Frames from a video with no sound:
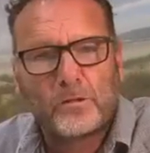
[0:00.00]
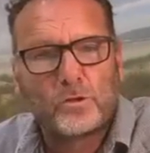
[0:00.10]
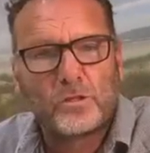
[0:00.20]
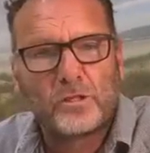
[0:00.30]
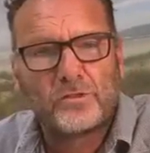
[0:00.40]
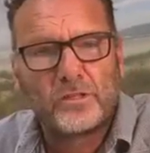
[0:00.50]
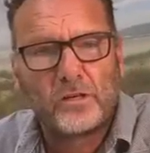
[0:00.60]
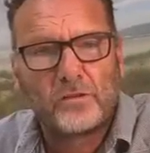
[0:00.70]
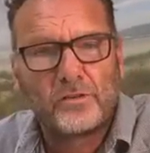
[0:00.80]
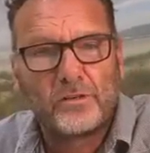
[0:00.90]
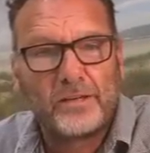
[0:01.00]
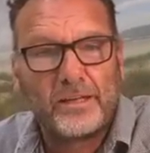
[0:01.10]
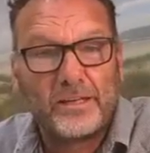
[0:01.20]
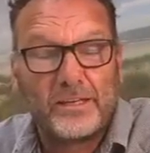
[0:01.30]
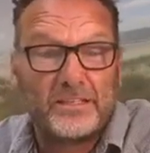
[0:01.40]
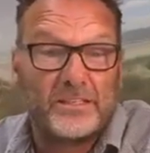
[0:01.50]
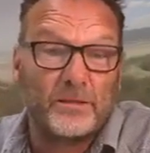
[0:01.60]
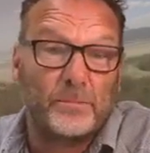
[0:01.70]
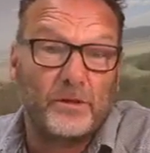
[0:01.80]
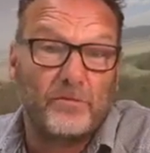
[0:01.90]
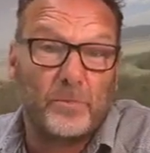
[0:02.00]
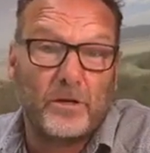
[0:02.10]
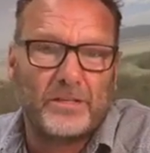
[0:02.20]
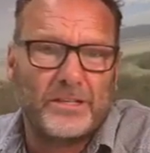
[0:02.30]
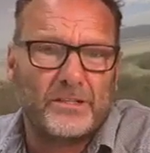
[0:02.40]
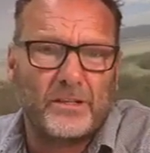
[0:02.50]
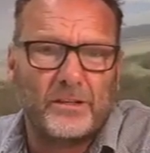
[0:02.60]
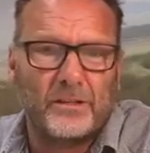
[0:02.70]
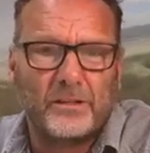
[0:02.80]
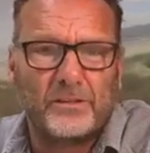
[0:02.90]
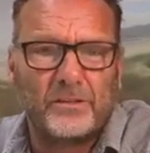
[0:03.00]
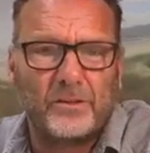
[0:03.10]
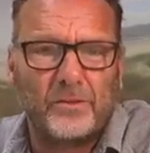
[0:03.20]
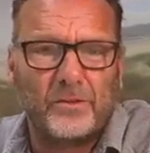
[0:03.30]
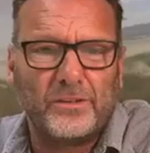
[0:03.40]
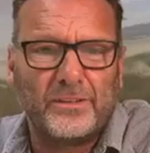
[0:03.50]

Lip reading: Choosing a photographer is a simple enough process. You know,